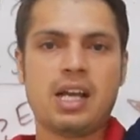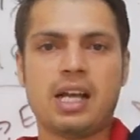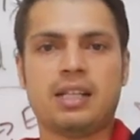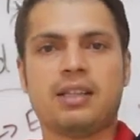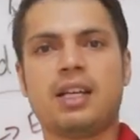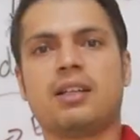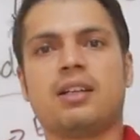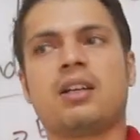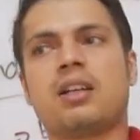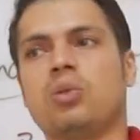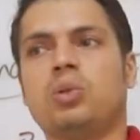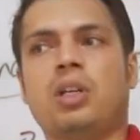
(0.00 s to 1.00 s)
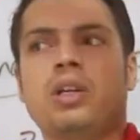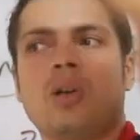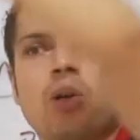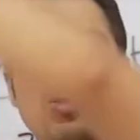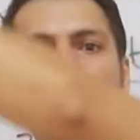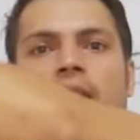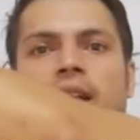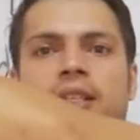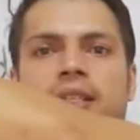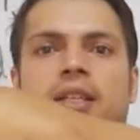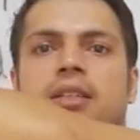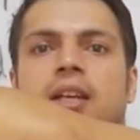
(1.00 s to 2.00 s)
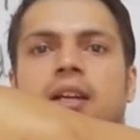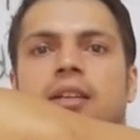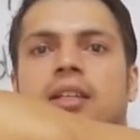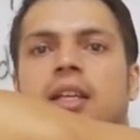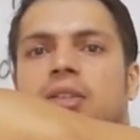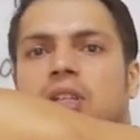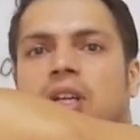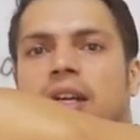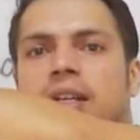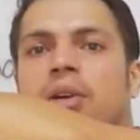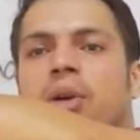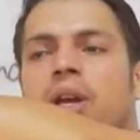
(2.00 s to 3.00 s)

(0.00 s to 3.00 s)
And then around 3 o'clock I see sun this side.